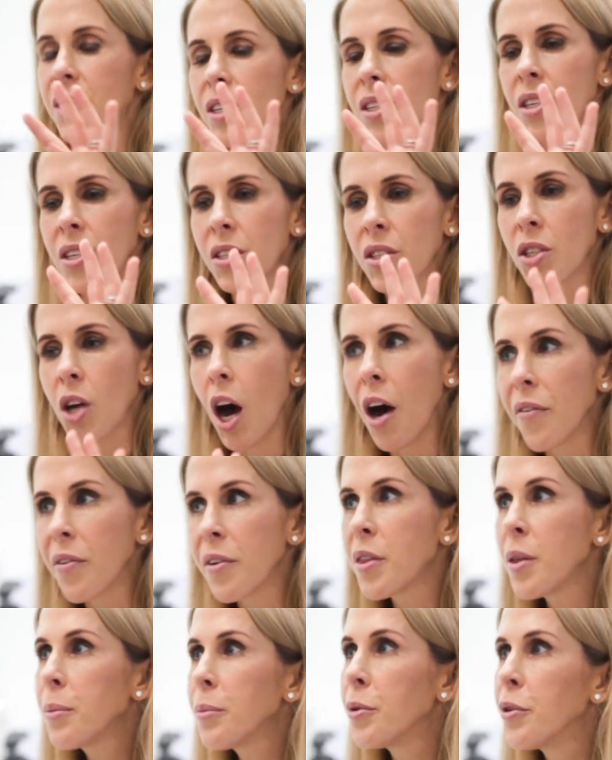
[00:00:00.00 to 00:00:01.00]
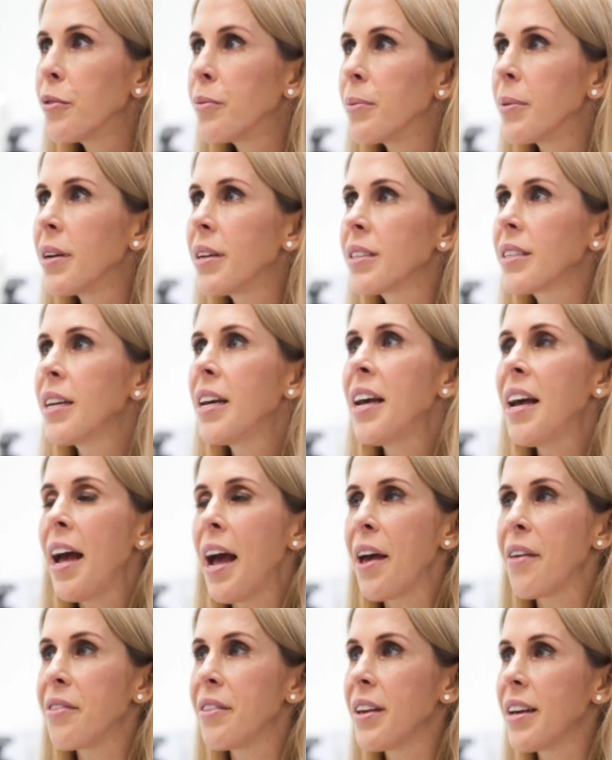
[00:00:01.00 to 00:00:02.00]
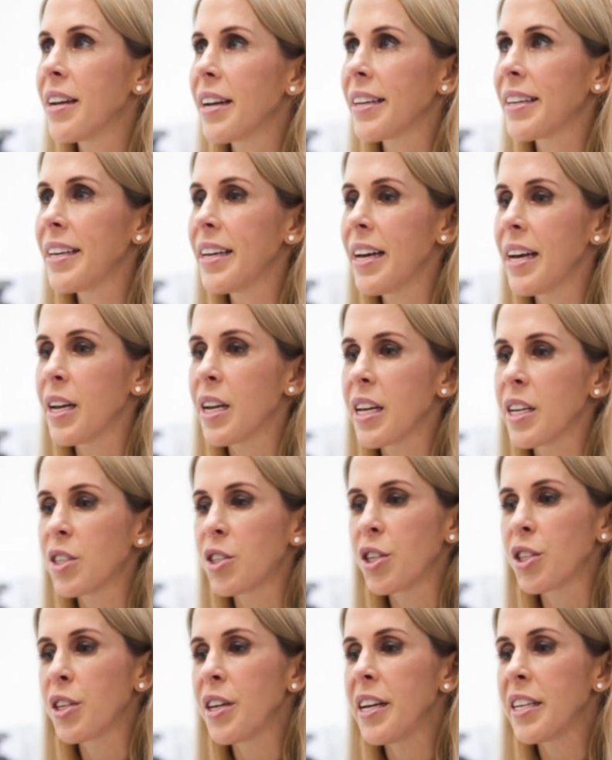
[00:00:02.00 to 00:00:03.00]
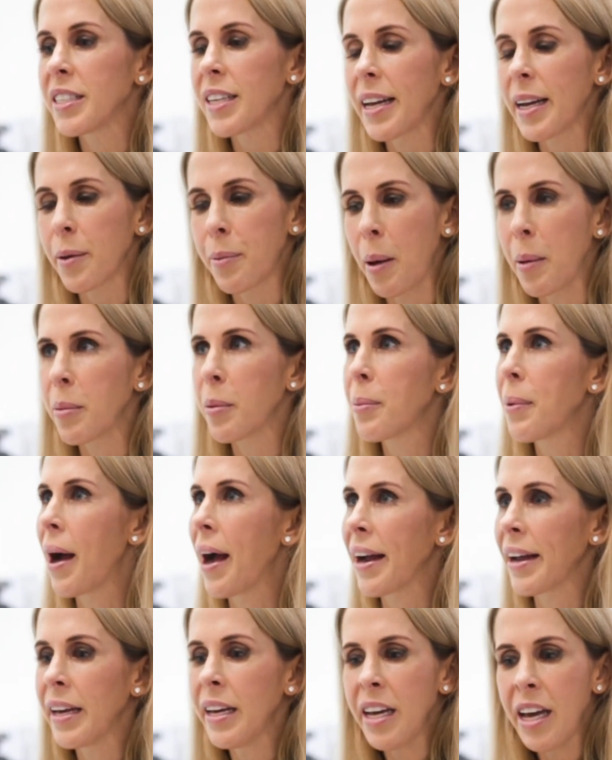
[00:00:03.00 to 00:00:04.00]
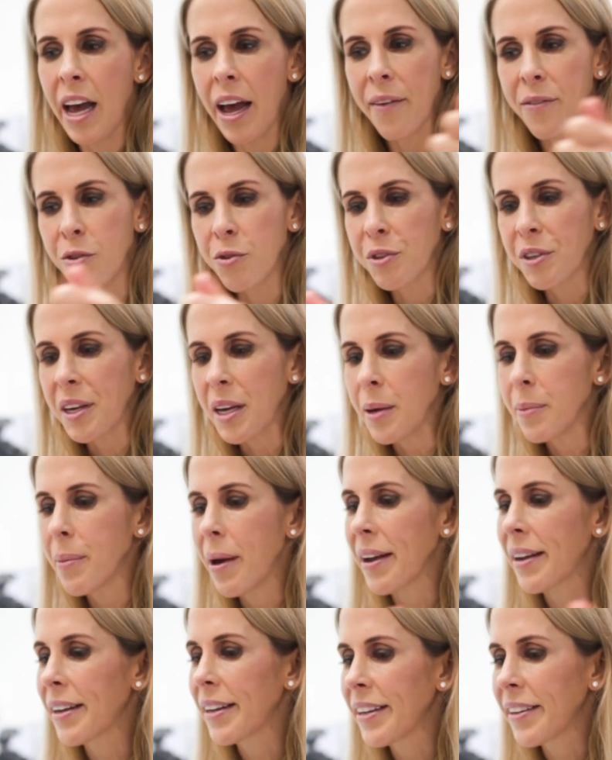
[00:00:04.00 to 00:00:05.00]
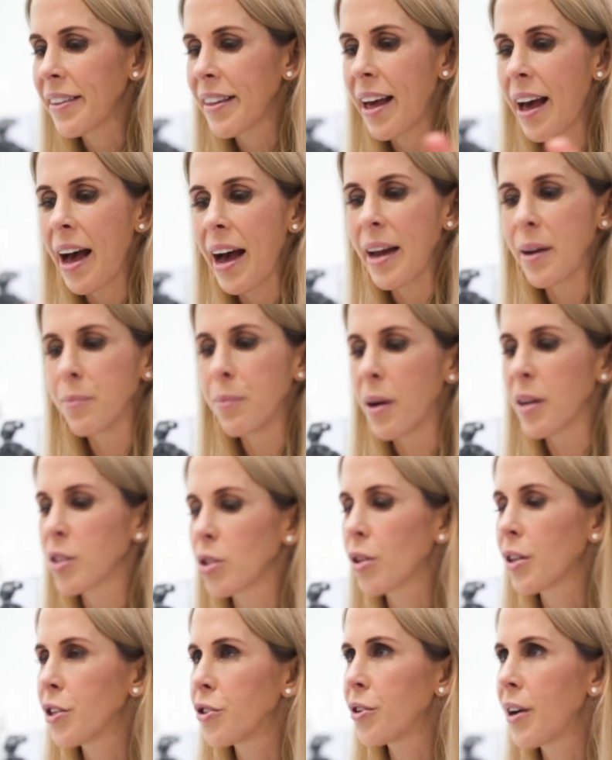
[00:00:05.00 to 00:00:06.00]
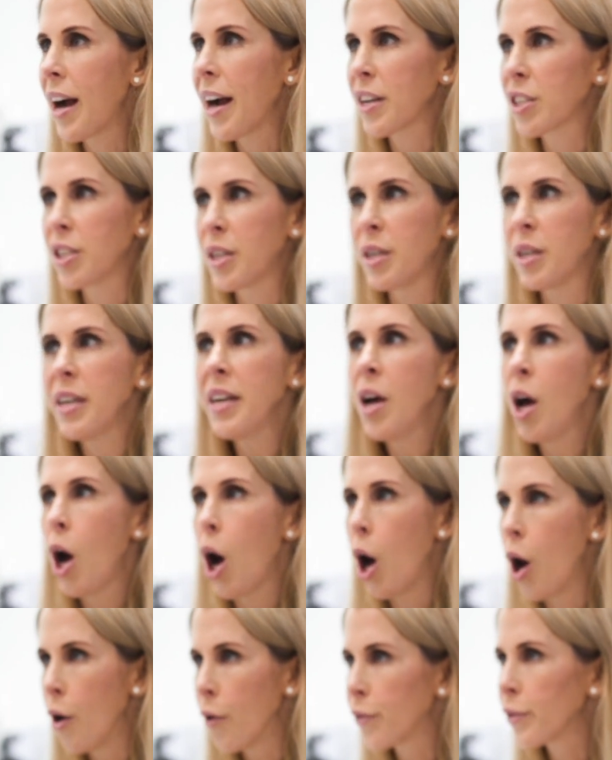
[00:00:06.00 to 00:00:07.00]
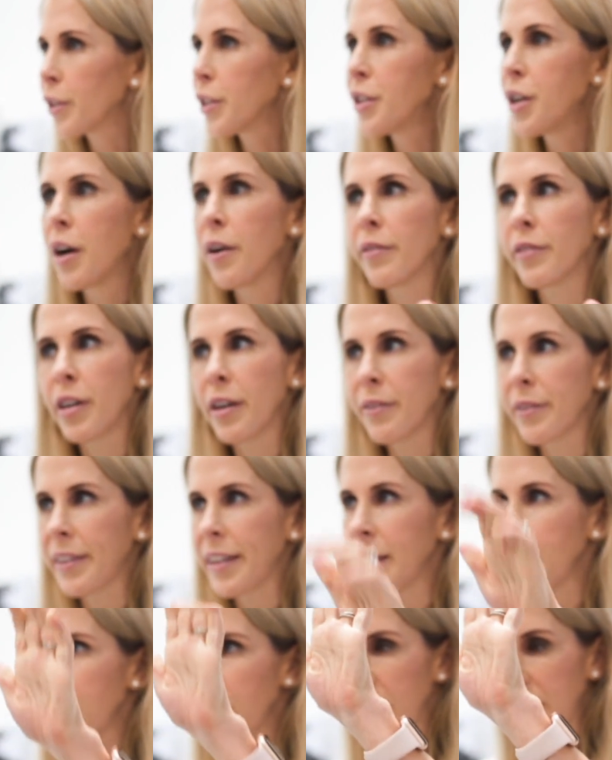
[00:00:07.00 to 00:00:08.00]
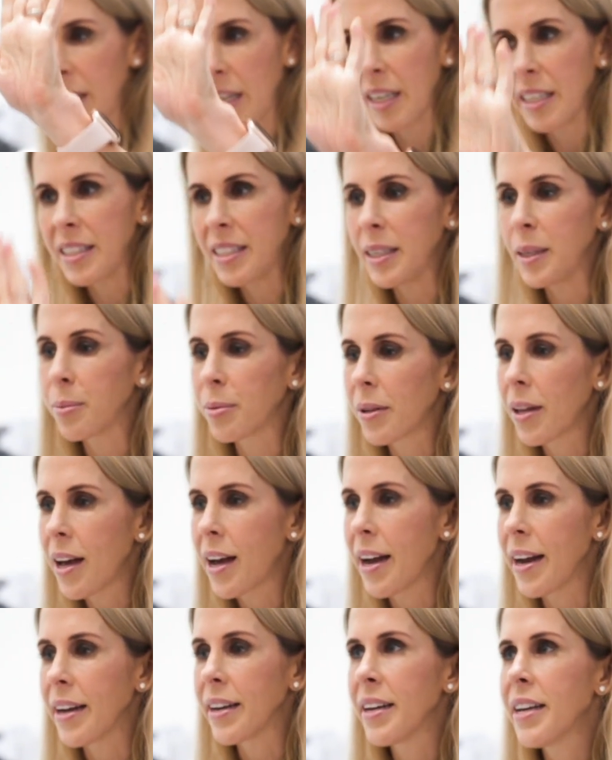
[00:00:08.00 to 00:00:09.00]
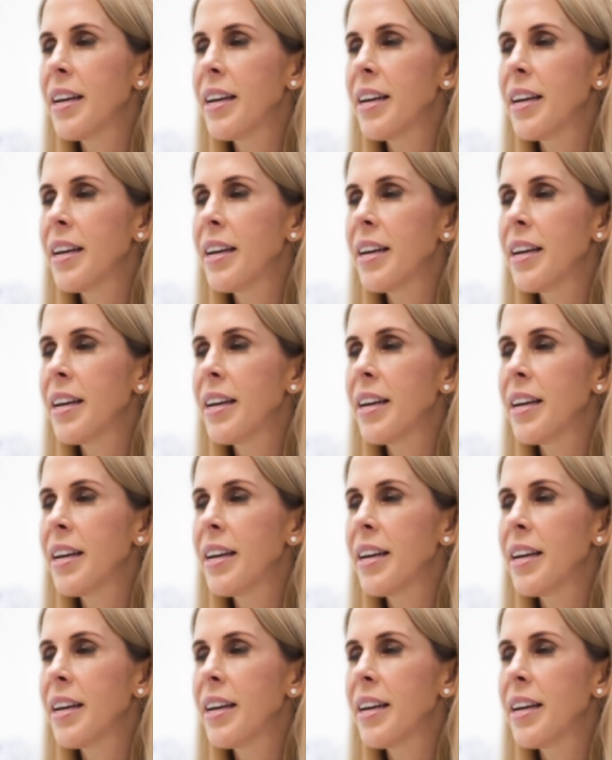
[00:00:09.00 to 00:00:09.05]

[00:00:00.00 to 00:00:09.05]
It's just to soften the movement, and then again, it's like a paper bag. If you keep making that muscle contraction over and over and over again, you get a deep line.